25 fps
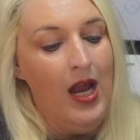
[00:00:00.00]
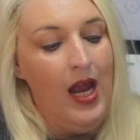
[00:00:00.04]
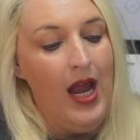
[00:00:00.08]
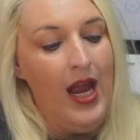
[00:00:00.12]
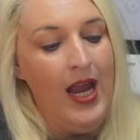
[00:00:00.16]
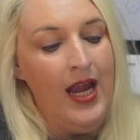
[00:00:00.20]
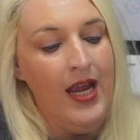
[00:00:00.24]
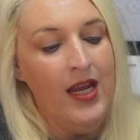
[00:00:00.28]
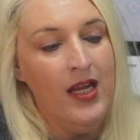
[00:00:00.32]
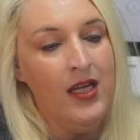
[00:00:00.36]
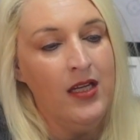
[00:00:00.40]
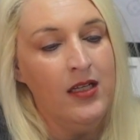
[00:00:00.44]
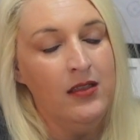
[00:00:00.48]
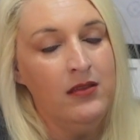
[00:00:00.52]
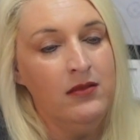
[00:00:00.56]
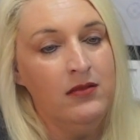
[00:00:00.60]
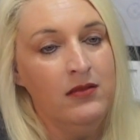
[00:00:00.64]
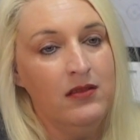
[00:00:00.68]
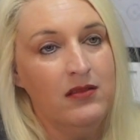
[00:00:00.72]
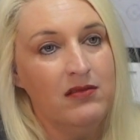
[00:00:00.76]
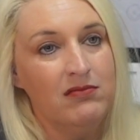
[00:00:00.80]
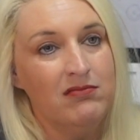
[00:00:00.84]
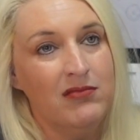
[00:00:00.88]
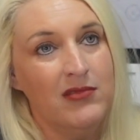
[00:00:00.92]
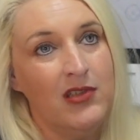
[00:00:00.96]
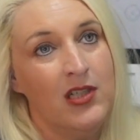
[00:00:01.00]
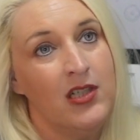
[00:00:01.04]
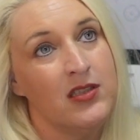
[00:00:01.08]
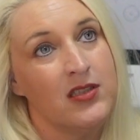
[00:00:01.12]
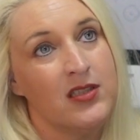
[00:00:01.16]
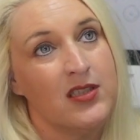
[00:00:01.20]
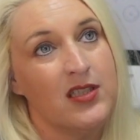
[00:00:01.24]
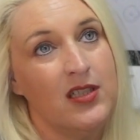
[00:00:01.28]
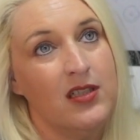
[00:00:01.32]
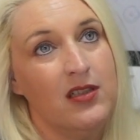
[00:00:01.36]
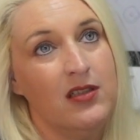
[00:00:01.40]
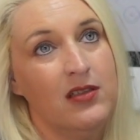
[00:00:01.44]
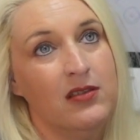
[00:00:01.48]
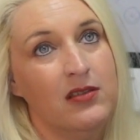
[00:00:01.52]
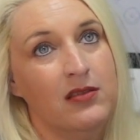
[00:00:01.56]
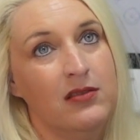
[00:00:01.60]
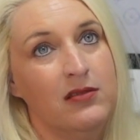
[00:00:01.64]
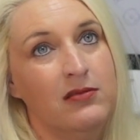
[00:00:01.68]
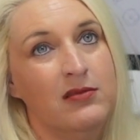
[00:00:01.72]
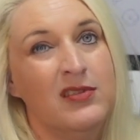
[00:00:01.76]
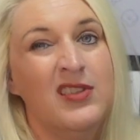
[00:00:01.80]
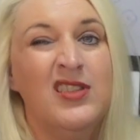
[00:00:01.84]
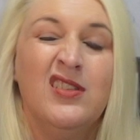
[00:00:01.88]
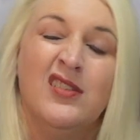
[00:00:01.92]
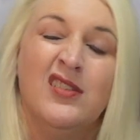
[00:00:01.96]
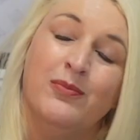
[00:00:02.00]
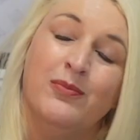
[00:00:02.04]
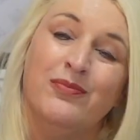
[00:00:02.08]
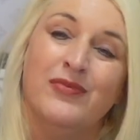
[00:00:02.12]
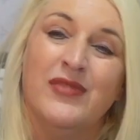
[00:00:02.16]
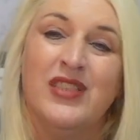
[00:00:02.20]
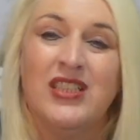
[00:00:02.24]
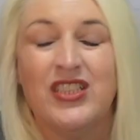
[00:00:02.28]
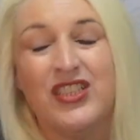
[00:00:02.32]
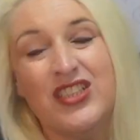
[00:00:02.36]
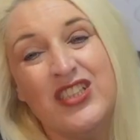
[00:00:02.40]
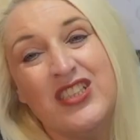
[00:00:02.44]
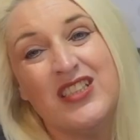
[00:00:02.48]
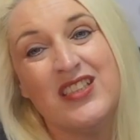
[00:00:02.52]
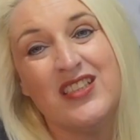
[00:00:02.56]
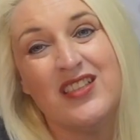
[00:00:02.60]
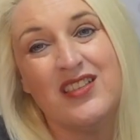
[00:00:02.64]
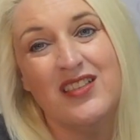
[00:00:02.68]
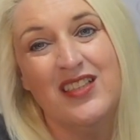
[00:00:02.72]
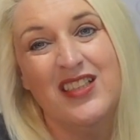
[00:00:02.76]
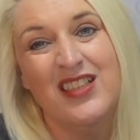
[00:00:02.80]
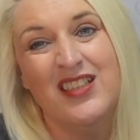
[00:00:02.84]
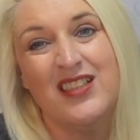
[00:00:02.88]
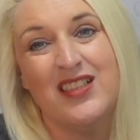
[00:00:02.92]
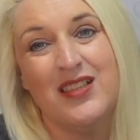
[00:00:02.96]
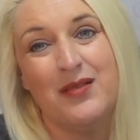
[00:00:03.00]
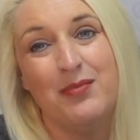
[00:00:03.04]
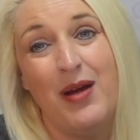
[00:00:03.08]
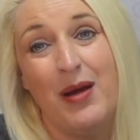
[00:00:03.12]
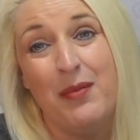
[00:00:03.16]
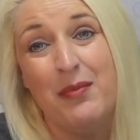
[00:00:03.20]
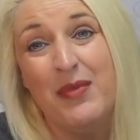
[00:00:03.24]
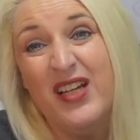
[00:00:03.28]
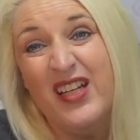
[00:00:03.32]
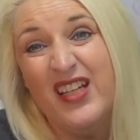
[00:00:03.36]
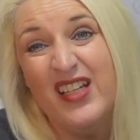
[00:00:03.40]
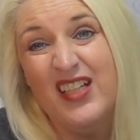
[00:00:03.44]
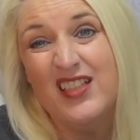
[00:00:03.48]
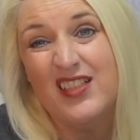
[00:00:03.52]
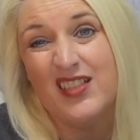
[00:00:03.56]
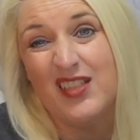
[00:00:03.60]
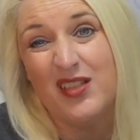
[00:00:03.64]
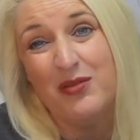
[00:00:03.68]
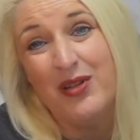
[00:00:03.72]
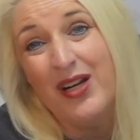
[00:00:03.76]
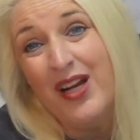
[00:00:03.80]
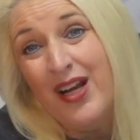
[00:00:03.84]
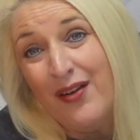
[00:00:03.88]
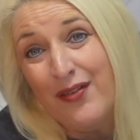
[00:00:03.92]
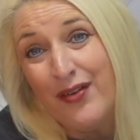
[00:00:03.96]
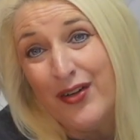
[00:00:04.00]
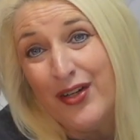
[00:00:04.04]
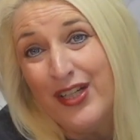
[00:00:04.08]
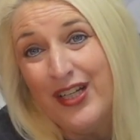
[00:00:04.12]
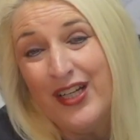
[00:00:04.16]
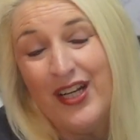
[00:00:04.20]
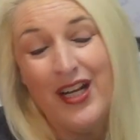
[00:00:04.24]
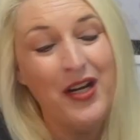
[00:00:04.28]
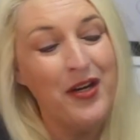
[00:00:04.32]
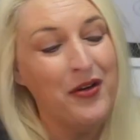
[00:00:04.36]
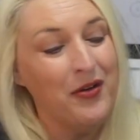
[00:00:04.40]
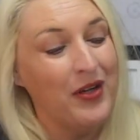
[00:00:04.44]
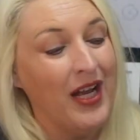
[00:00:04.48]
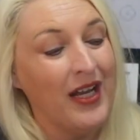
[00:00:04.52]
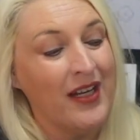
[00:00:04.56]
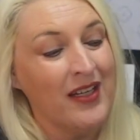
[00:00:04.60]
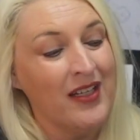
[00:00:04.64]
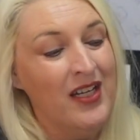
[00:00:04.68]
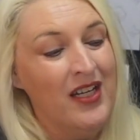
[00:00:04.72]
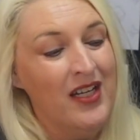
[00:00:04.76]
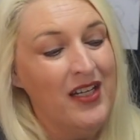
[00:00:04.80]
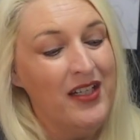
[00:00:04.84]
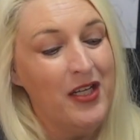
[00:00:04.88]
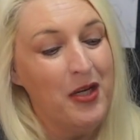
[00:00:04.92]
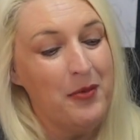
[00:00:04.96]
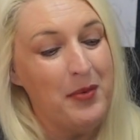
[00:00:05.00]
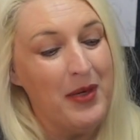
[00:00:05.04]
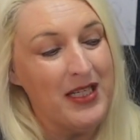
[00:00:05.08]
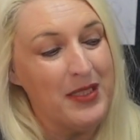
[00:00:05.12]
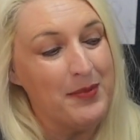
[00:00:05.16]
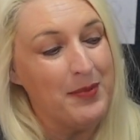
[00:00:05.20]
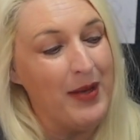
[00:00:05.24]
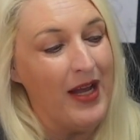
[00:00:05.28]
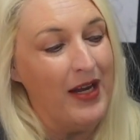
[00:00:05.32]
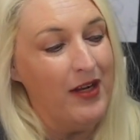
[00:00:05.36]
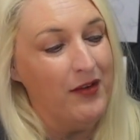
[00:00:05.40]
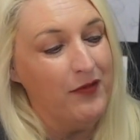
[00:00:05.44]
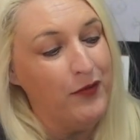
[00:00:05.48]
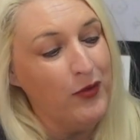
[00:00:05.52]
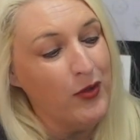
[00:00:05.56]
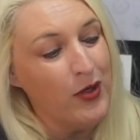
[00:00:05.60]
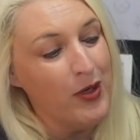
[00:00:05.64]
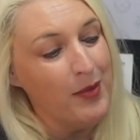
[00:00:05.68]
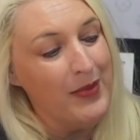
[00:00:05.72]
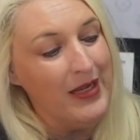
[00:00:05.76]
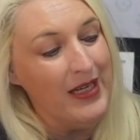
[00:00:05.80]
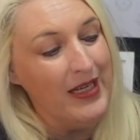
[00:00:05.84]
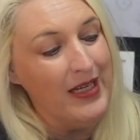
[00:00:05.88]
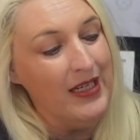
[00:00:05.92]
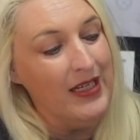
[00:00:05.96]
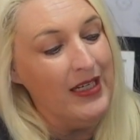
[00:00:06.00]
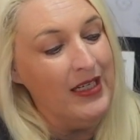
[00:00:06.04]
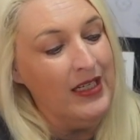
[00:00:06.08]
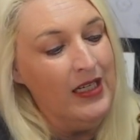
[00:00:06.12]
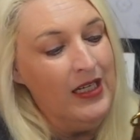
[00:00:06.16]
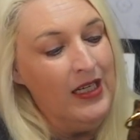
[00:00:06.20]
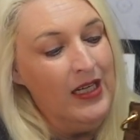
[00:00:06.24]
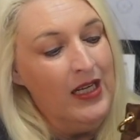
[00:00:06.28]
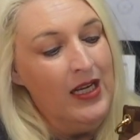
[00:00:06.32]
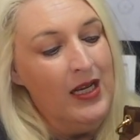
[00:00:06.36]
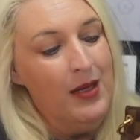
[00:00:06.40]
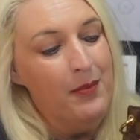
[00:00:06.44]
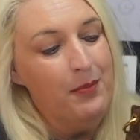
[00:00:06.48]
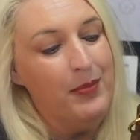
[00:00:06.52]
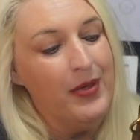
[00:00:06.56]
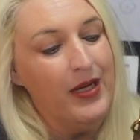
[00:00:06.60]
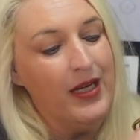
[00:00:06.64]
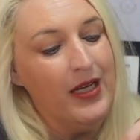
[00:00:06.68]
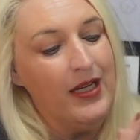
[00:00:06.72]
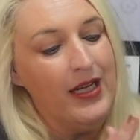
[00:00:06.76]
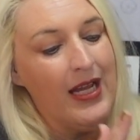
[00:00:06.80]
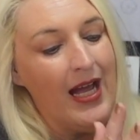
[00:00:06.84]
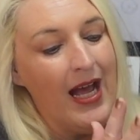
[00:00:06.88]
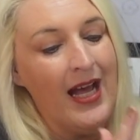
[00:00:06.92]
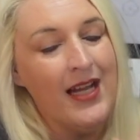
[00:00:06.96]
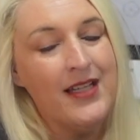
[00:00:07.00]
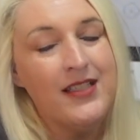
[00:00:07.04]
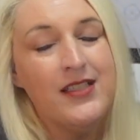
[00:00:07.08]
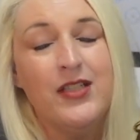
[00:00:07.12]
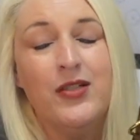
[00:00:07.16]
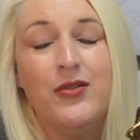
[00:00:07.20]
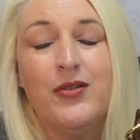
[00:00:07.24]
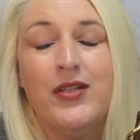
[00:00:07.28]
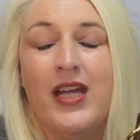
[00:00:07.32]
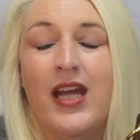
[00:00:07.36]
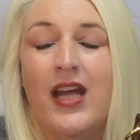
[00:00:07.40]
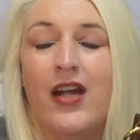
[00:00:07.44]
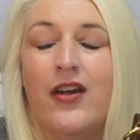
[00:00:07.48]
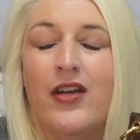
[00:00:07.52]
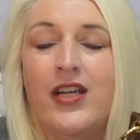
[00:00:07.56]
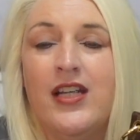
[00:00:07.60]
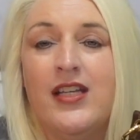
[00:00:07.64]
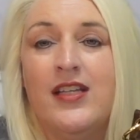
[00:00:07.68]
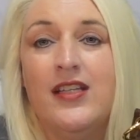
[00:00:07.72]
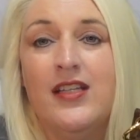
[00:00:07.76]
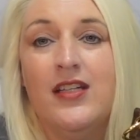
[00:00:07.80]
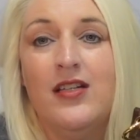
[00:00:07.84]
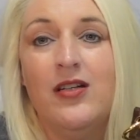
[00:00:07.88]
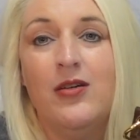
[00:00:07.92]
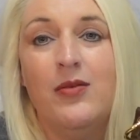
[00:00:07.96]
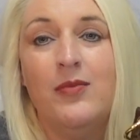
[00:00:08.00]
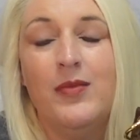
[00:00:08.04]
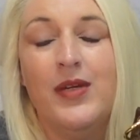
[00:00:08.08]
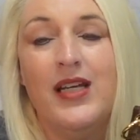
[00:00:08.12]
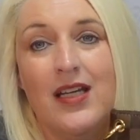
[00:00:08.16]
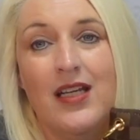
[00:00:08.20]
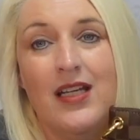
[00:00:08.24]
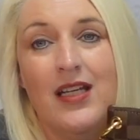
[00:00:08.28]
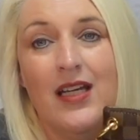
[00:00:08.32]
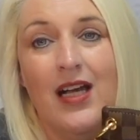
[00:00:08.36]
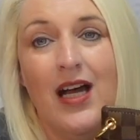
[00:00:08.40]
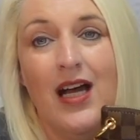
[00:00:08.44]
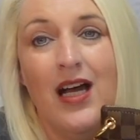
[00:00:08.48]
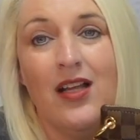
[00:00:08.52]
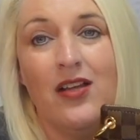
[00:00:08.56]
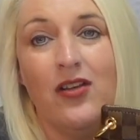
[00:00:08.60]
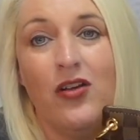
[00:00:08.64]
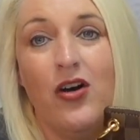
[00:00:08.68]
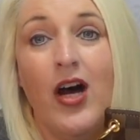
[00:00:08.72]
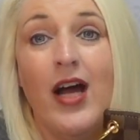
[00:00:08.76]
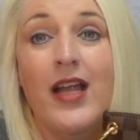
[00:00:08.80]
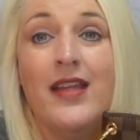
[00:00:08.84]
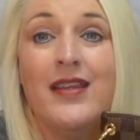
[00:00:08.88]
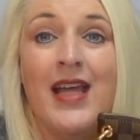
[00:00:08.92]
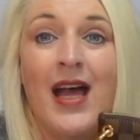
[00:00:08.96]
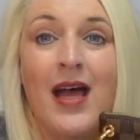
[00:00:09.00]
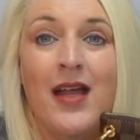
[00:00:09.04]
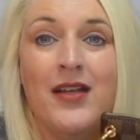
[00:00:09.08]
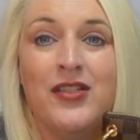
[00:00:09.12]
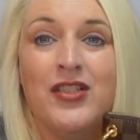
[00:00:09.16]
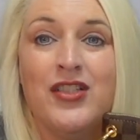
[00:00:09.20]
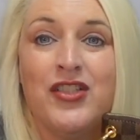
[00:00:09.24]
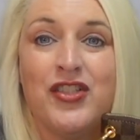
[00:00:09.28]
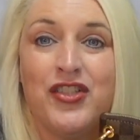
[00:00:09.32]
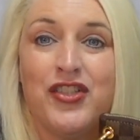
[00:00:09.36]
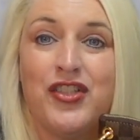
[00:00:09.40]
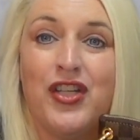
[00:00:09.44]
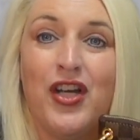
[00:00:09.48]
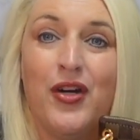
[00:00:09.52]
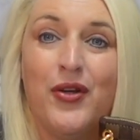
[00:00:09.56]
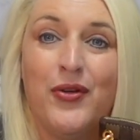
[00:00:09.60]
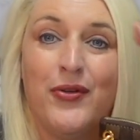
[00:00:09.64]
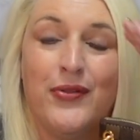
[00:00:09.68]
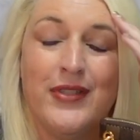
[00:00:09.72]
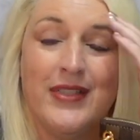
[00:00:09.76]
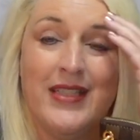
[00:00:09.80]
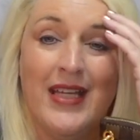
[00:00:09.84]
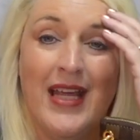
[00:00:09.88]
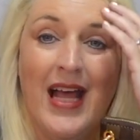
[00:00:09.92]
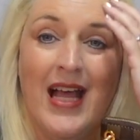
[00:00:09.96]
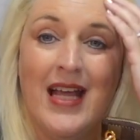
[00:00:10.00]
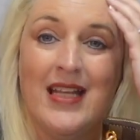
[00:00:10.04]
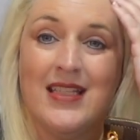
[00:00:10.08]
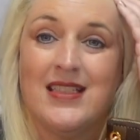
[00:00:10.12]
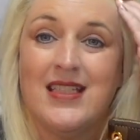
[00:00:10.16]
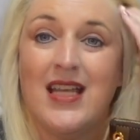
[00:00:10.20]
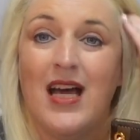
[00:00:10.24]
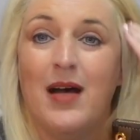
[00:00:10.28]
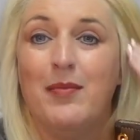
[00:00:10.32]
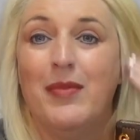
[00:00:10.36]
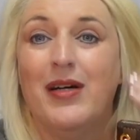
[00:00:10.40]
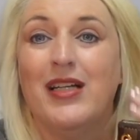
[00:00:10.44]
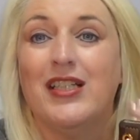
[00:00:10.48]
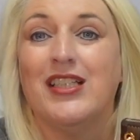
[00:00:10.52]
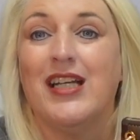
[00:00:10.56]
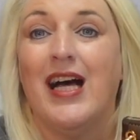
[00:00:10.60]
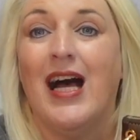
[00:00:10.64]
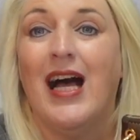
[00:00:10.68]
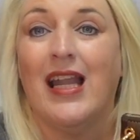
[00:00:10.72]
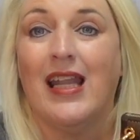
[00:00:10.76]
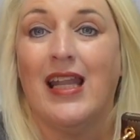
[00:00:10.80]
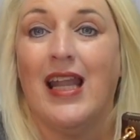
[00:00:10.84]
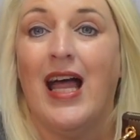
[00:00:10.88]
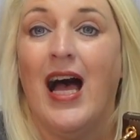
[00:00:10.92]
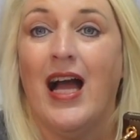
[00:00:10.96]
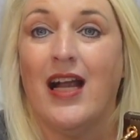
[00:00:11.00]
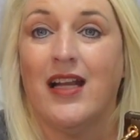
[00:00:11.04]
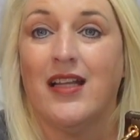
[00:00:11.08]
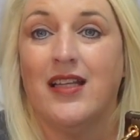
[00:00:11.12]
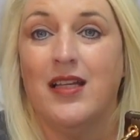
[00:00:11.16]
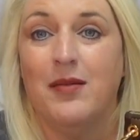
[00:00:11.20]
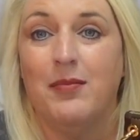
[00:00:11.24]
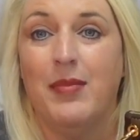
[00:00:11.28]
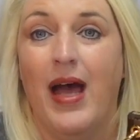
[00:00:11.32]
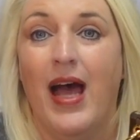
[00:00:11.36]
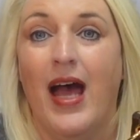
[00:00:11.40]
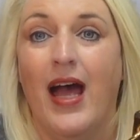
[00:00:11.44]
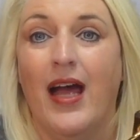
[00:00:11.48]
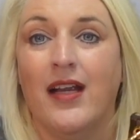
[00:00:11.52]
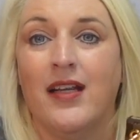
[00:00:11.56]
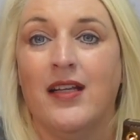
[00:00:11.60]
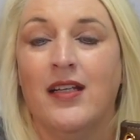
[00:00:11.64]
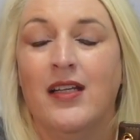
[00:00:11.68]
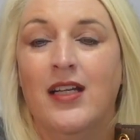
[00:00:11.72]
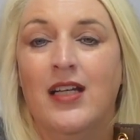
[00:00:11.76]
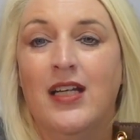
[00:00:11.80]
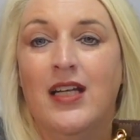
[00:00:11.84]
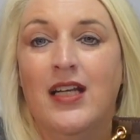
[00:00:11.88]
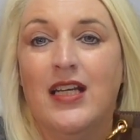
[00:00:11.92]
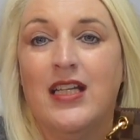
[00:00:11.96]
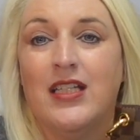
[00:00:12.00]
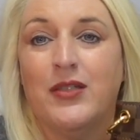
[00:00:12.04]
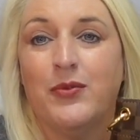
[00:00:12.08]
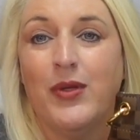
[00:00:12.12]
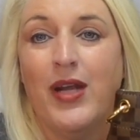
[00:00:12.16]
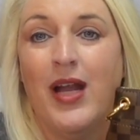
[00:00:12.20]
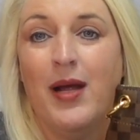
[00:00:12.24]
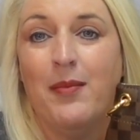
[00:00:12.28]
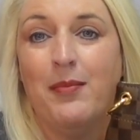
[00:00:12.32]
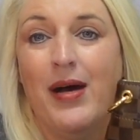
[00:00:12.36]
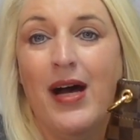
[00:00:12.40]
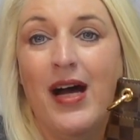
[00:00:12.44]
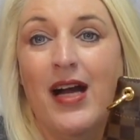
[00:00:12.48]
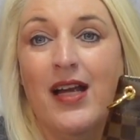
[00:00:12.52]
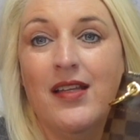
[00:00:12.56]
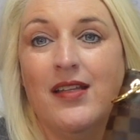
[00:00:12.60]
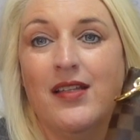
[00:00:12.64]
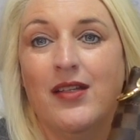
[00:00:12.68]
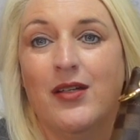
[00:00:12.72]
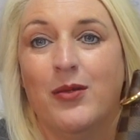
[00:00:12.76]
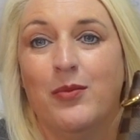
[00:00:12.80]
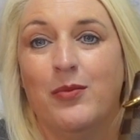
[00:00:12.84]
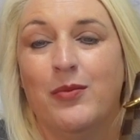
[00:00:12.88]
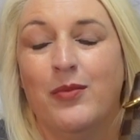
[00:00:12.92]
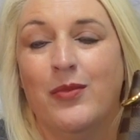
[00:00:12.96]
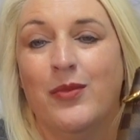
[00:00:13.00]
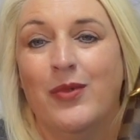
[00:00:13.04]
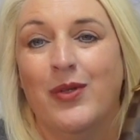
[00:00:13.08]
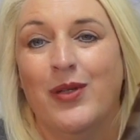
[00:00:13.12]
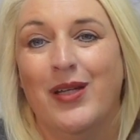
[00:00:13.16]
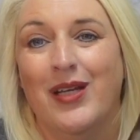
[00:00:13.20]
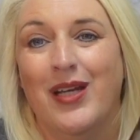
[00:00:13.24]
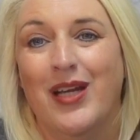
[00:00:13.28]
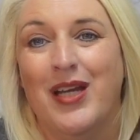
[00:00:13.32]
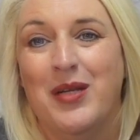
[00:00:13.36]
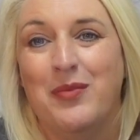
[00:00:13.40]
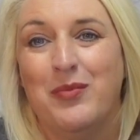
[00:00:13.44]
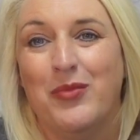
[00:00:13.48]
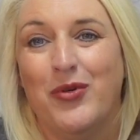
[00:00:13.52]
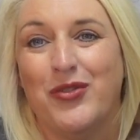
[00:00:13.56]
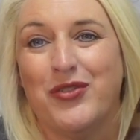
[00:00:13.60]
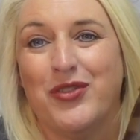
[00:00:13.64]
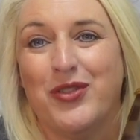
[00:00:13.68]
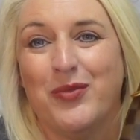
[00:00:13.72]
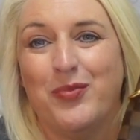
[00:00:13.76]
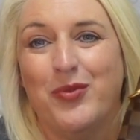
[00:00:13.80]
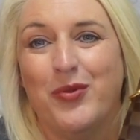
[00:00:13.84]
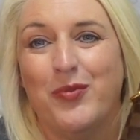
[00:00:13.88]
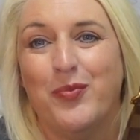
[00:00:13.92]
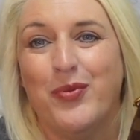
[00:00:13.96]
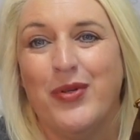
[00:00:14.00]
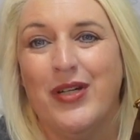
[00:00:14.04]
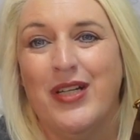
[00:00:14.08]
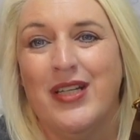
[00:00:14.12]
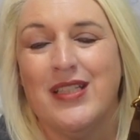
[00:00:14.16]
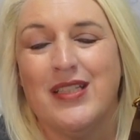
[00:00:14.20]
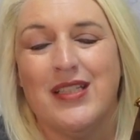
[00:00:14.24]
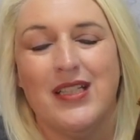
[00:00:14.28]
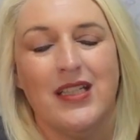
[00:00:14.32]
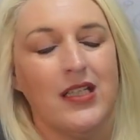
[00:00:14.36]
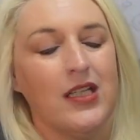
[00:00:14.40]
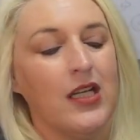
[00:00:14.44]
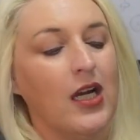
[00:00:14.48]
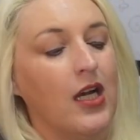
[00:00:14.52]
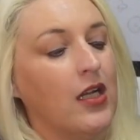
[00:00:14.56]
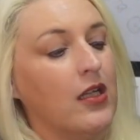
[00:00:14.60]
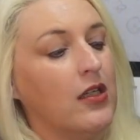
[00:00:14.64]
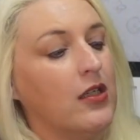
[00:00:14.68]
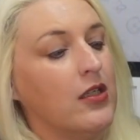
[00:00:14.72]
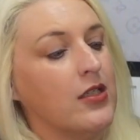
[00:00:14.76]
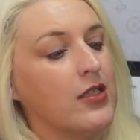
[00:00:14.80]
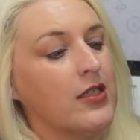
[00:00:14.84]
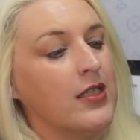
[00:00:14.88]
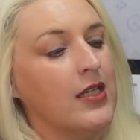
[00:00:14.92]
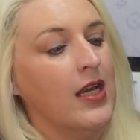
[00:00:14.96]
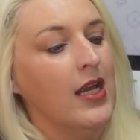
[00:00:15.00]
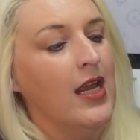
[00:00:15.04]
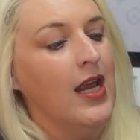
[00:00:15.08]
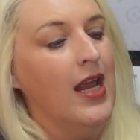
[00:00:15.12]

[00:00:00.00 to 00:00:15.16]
And also, it's my money. So whatever, you know, like nobody's buying it for me. But I do carry them a lot. That just shows that that's how much I like the bag, is when I buy them in multiple prints and colors.